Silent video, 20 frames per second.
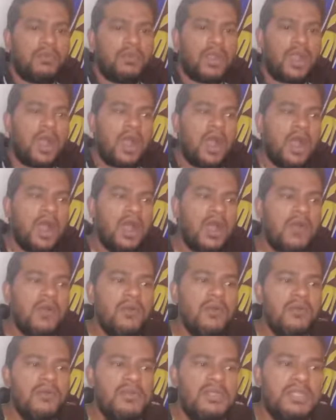
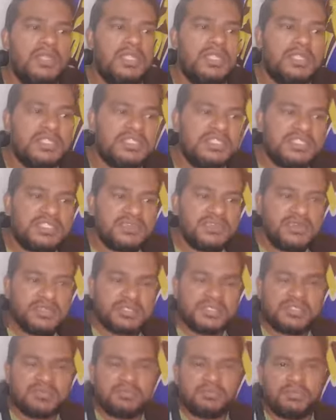how is
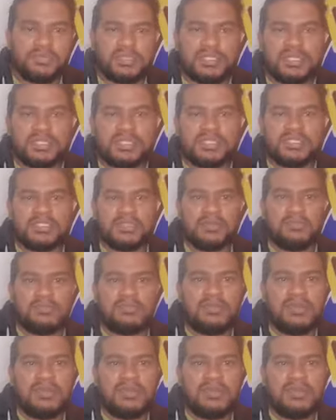speed